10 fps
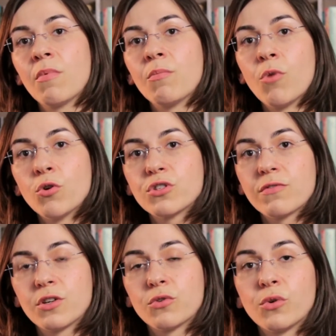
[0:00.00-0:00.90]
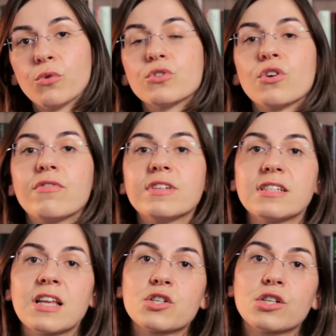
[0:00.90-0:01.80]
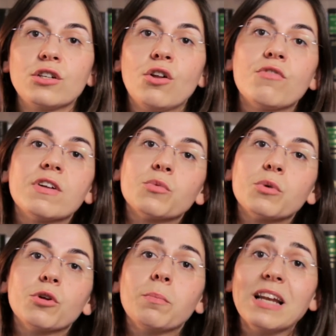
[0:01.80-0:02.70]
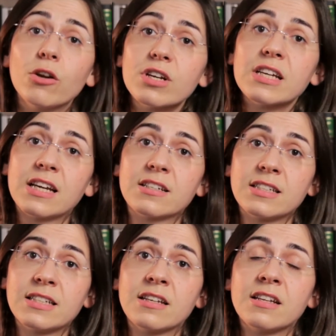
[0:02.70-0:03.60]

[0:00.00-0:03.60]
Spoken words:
most of the rules of international law that we will be looking at in